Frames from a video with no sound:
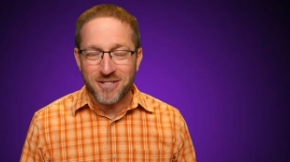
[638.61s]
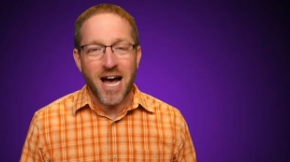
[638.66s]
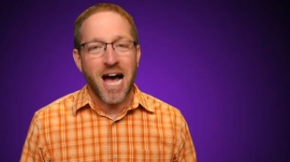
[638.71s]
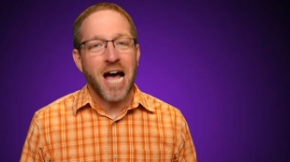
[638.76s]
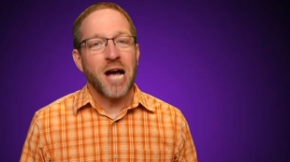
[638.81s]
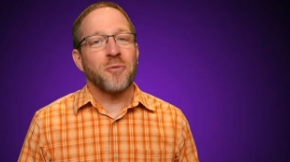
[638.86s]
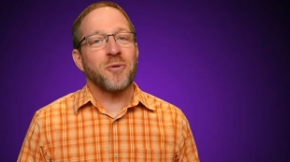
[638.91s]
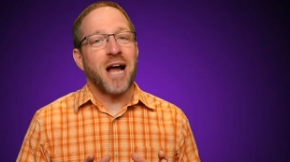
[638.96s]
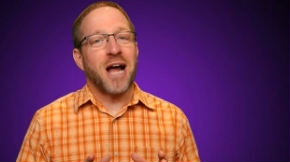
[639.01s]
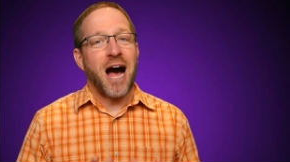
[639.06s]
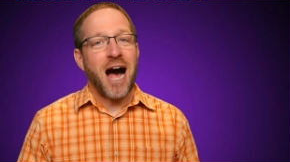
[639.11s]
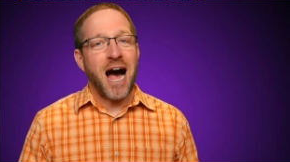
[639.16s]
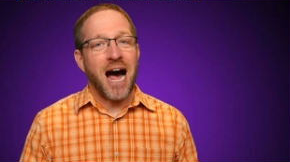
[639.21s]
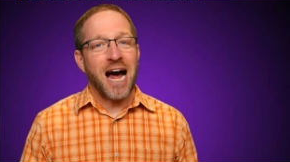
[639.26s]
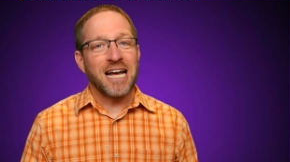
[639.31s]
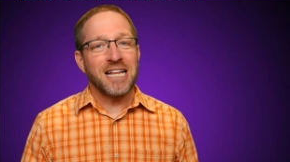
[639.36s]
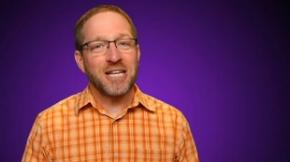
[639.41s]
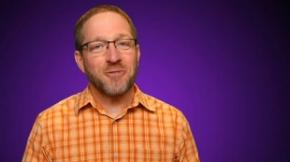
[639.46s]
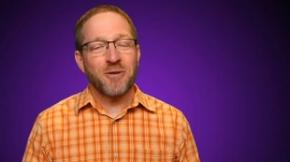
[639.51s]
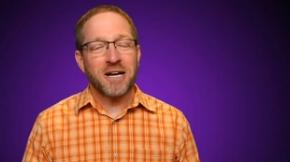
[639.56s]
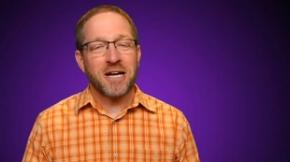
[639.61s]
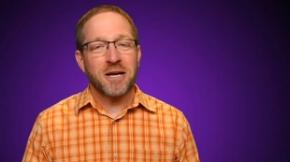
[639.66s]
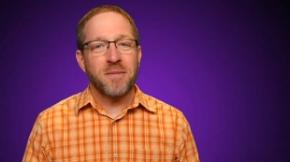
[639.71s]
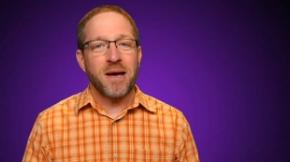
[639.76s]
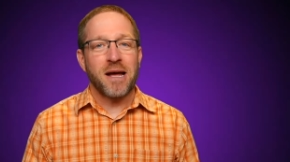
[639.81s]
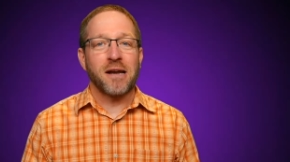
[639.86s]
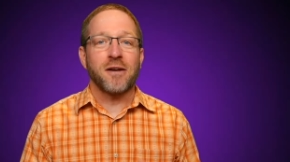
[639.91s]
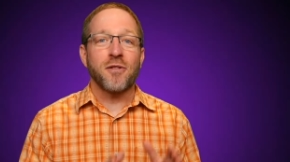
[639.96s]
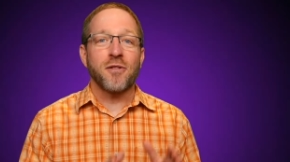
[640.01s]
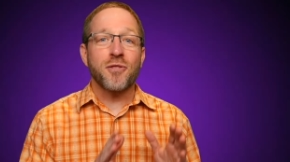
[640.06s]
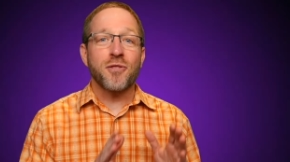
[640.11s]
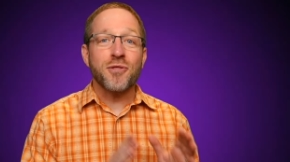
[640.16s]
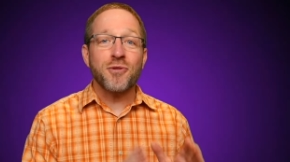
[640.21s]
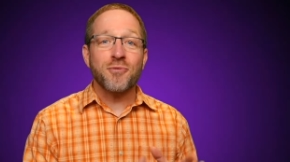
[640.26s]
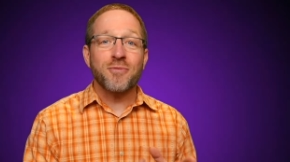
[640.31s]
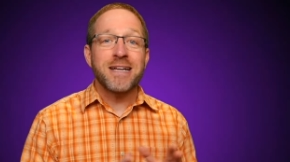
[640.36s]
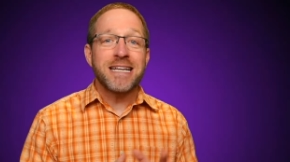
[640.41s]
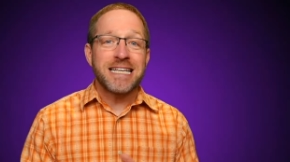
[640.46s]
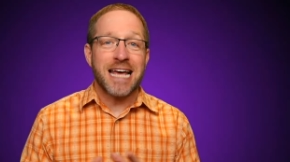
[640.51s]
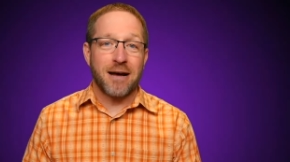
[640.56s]
I would highly recommend
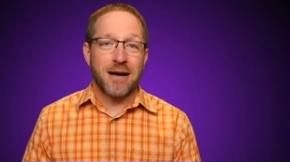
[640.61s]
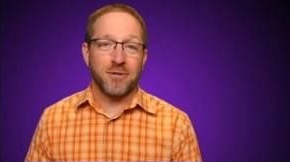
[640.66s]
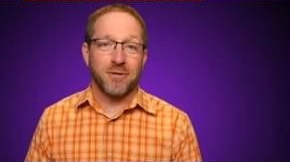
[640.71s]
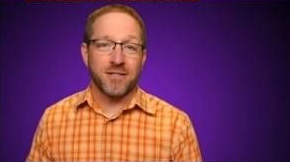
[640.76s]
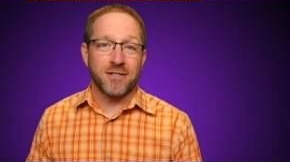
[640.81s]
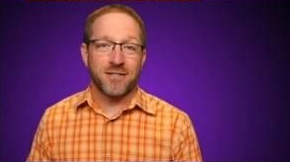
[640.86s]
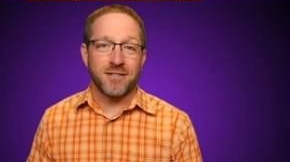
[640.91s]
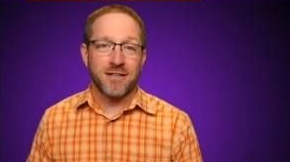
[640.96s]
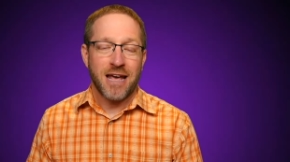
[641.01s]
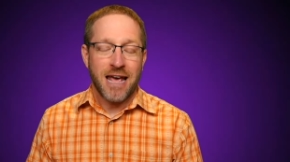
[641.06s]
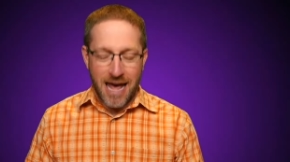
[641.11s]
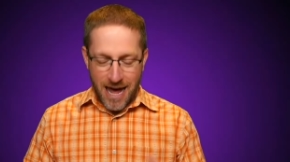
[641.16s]
three tablets.